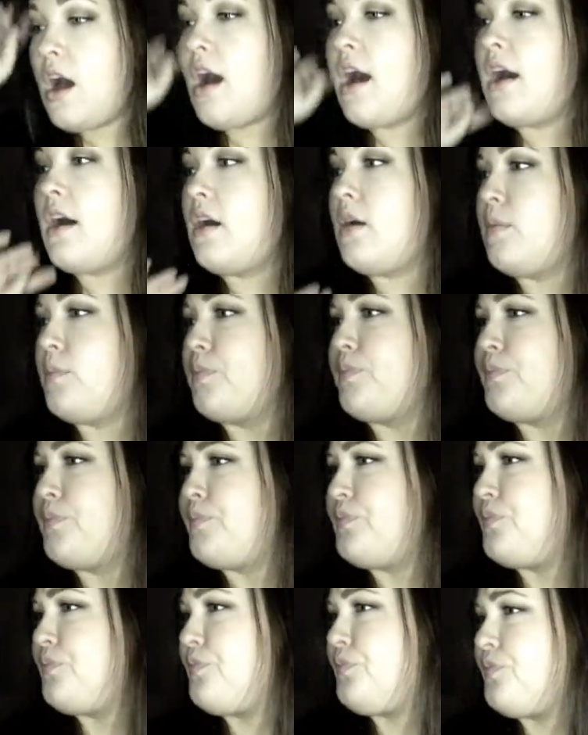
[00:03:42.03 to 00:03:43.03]
And
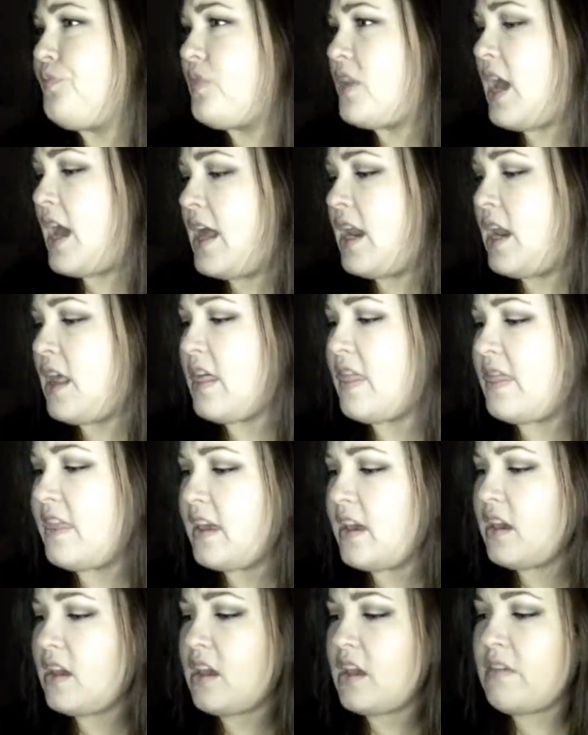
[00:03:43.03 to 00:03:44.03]
I
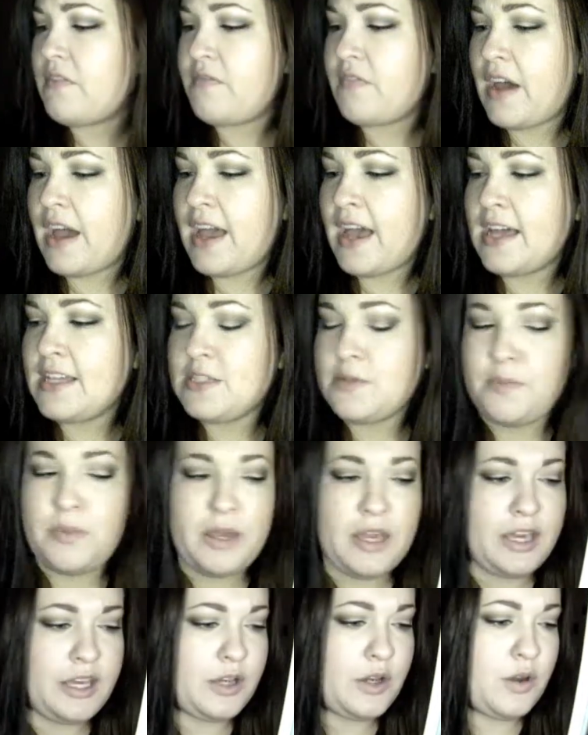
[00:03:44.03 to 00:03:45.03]
think if I had to
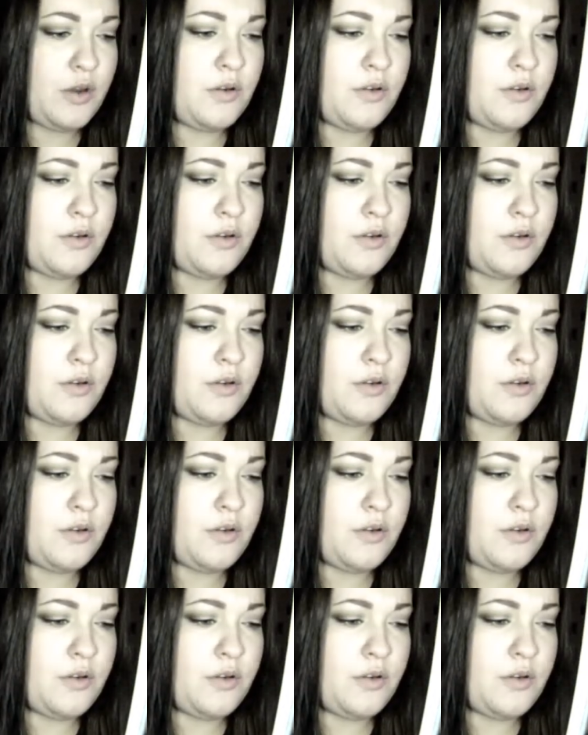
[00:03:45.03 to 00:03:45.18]
pick,